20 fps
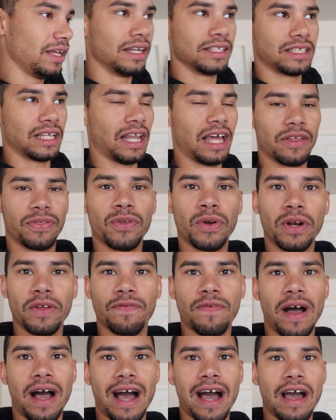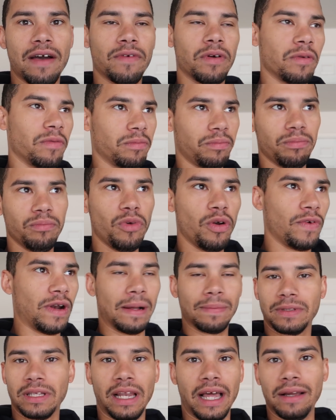Is it like 35? I'm gonna move it
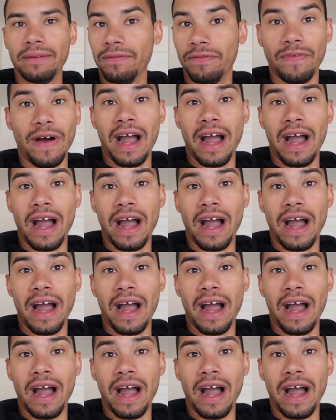up to like